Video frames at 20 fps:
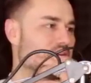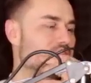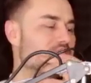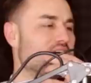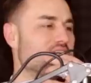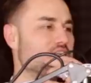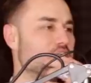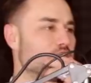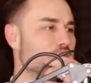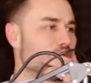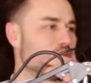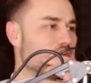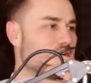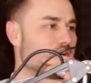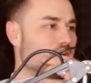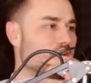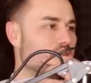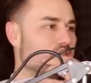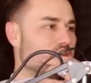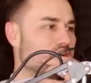And if I had to do it
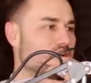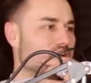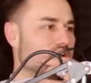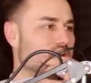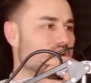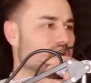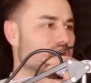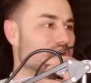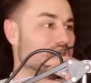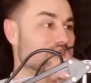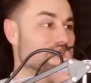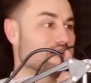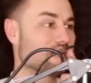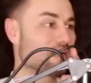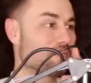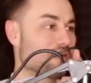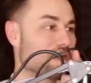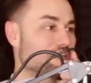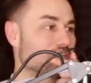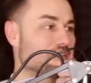all over again, like I
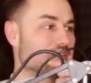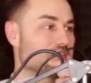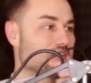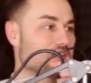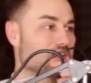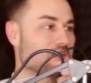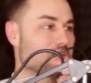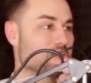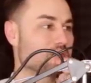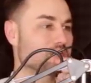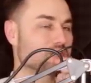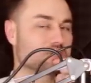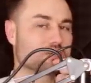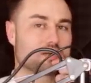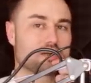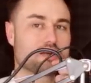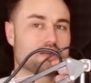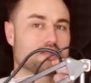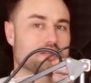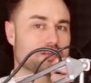said, I'm actually thinking about
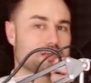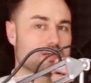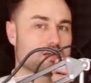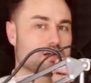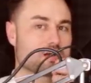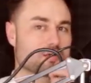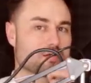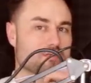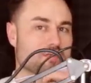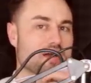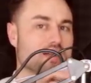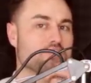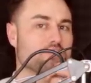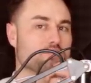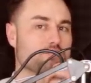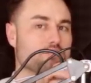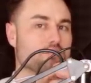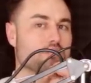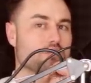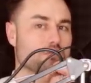starting another e-commerce. If I had
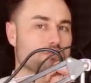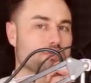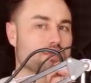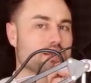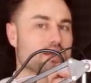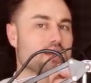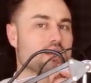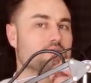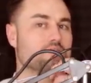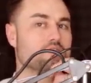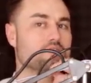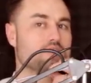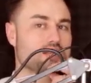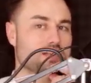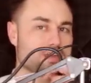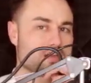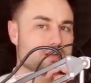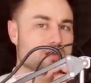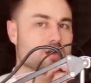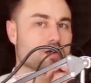to do it all over again, I'll do
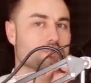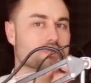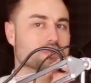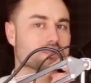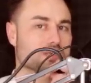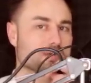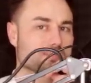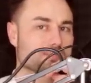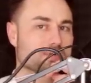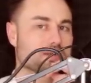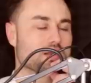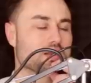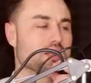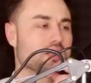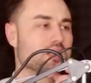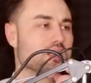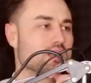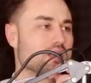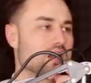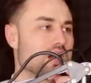an e-commerce company.
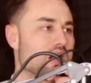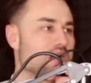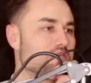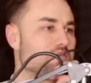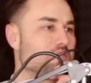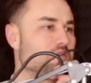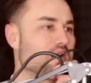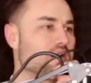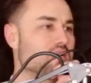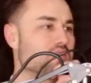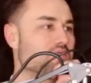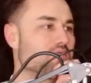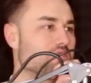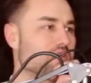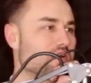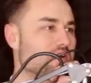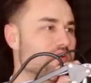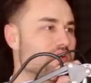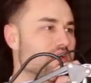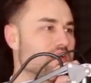I would find a
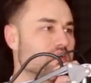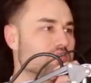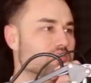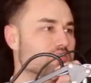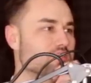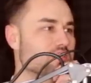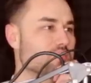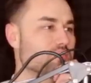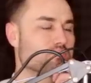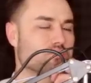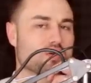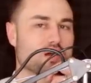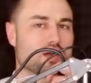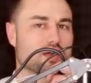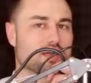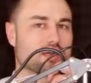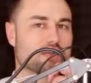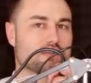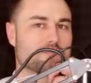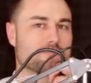very interesting
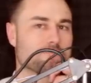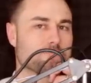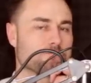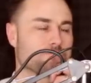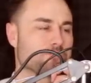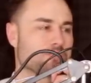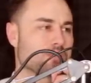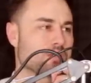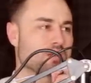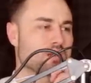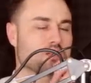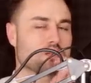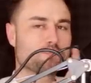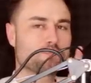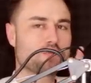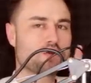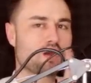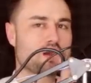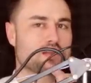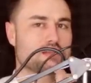product. Now, the
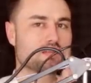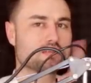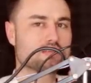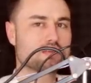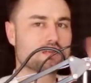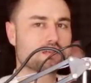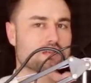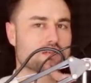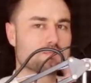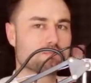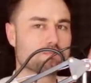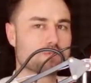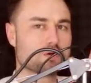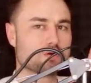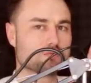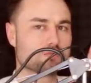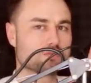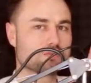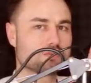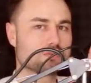product is not the
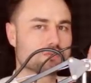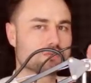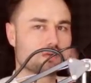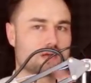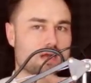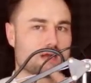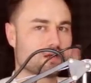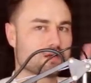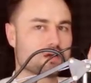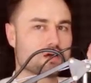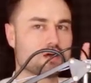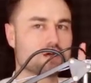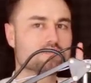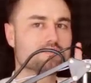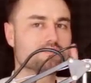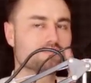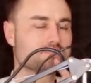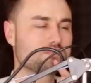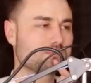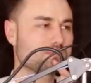moat at
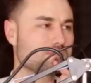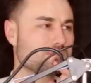all.